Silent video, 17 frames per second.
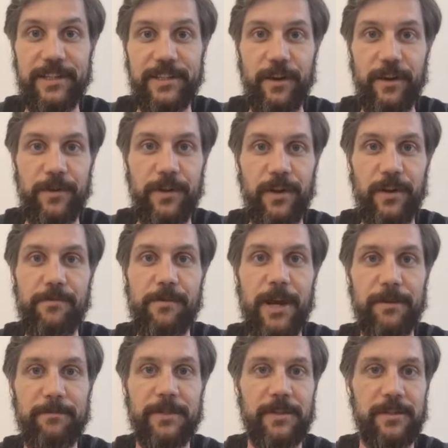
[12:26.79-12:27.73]
So,
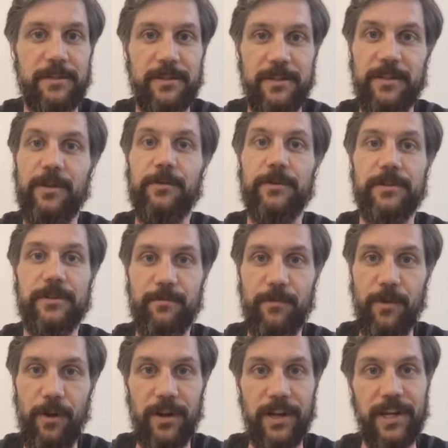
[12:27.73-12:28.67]
perhaps it's you and
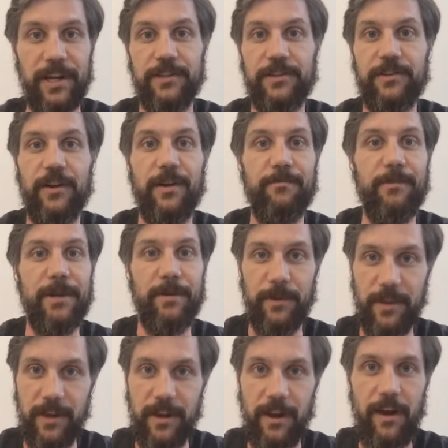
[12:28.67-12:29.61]
some colleagues trying to meet
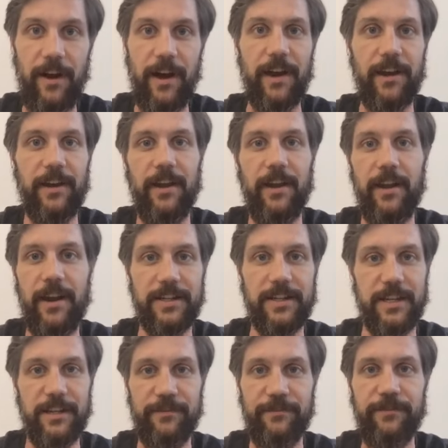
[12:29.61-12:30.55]
with a client and
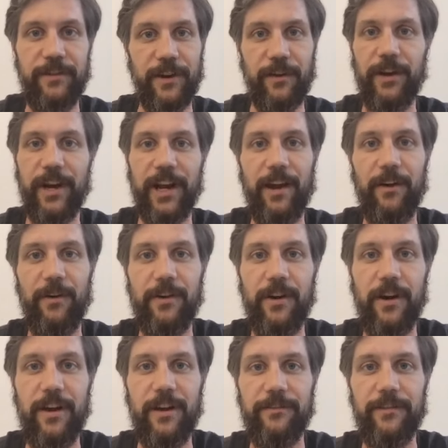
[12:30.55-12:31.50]
actually figuring out
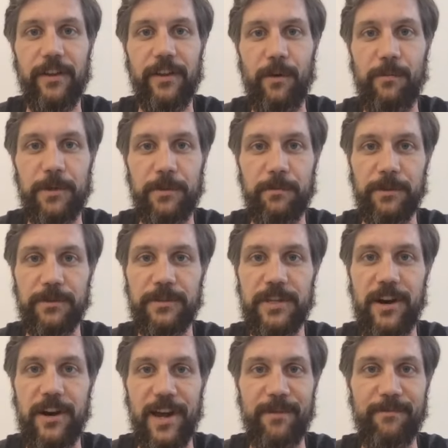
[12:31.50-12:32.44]
kind of an optimal
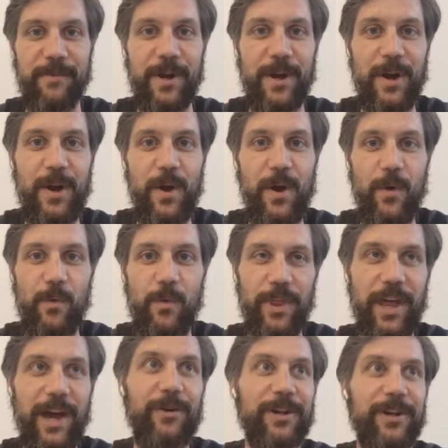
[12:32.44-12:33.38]
time
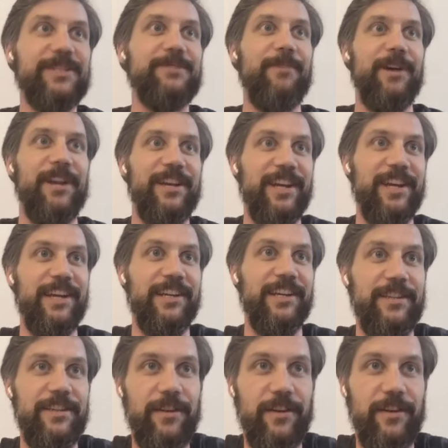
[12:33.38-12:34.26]
without it spending,